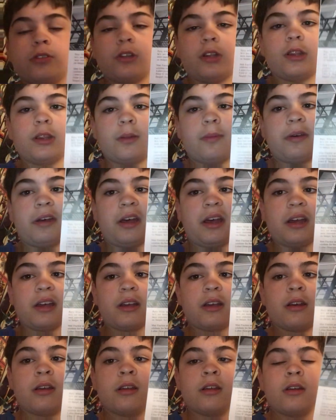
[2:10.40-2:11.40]
on the
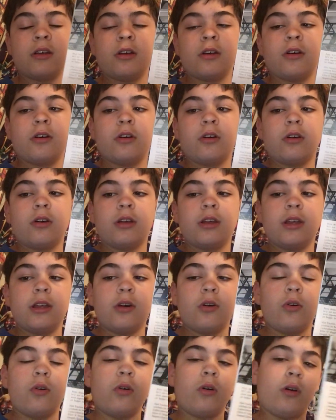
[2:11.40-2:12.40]
back,
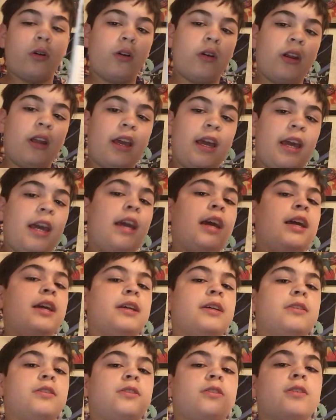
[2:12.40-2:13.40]
or
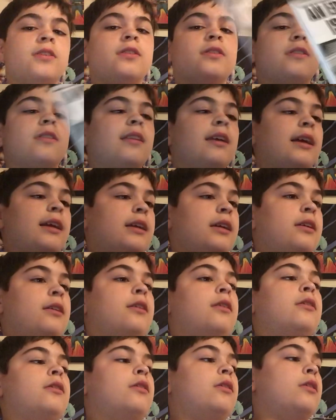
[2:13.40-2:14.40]
a, just, like,
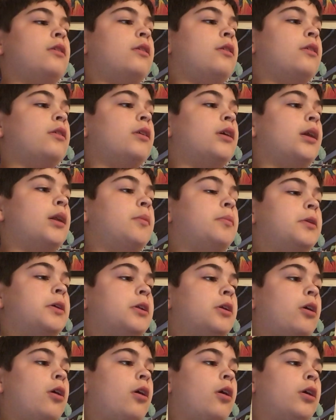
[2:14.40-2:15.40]
gonna be
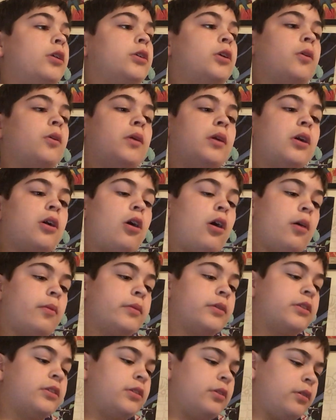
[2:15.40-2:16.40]
an ongoing
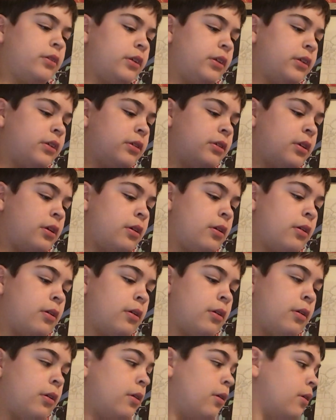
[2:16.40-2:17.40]
comic series,
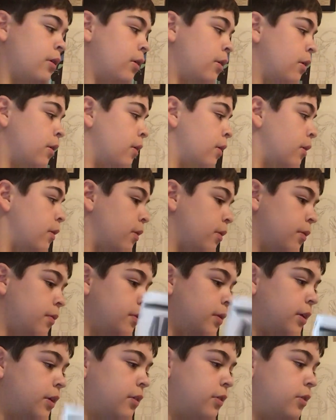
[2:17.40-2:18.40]

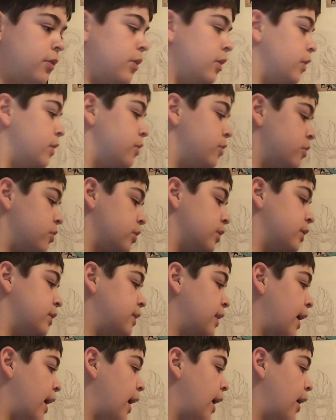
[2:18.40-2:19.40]
because you can usually
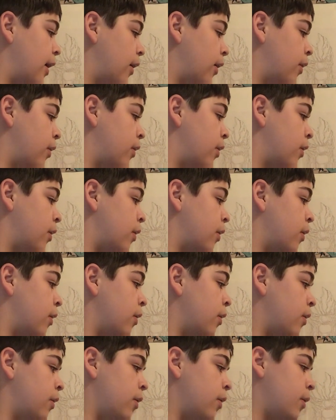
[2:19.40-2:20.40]
tell,
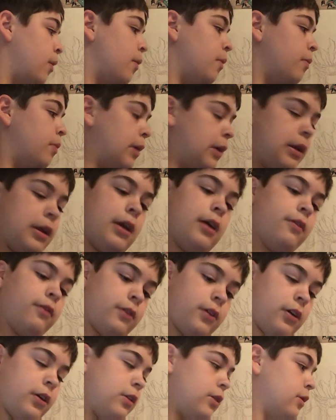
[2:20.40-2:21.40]
but I've
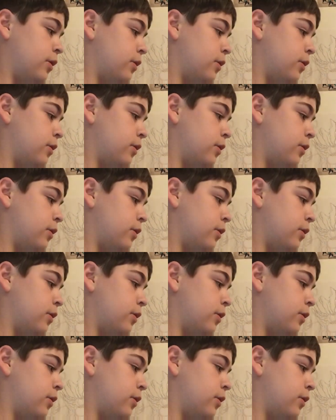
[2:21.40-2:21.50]
got